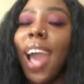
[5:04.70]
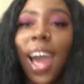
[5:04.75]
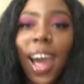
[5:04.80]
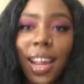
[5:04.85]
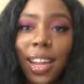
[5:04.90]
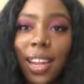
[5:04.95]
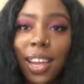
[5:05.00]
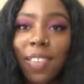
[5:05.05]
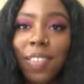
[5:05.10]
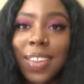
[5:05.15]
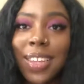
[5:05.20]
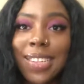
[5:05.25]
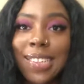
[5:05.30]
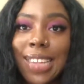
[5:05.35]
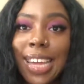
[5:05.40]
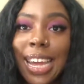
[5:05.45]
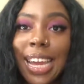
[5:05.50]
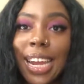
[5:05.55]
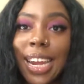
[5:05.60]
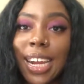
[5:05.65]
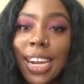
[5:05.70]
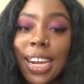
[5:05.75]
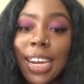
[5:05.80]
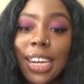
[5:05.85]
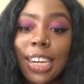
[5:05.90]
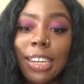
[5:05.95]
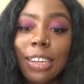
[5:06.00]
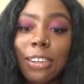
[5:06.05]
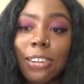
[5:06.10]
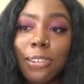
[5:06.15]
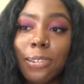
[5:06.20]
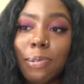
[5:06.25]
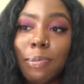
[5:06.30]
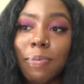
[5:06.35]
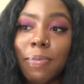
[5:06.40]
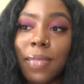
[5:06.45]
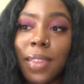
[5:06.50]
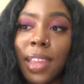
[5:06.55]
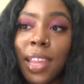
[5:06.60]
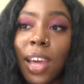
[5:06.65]
I love this hair.
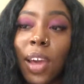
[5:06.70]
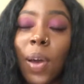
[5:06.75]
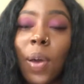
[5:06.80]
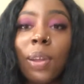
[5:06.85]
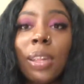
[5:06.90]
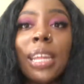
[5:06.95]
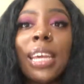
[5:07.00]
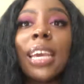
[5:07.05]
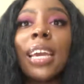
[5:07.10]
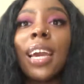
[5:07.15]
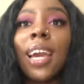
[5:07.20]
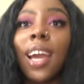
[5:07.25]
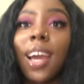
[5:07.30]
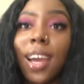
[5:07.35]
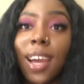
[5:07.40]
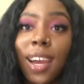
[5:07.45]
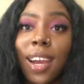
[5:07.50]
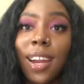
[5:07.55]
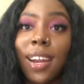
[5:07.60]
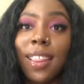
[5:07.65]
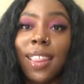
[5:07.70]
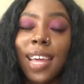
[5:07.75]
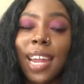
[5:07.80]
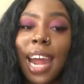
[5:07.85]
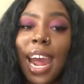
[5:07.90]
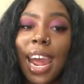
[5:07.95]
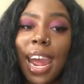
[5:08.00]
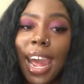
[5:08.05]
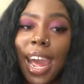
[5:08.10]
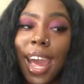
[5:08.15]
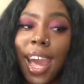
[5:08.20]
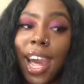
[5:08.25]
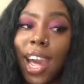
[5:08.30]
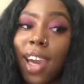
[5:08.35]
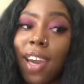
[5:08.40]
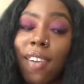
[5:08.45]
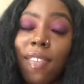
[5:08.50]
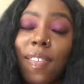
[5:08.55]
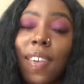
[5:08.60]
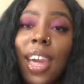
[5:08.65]
The only con that I
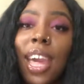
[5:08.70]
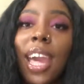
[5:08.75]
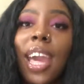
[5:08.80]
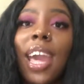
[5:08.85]
have,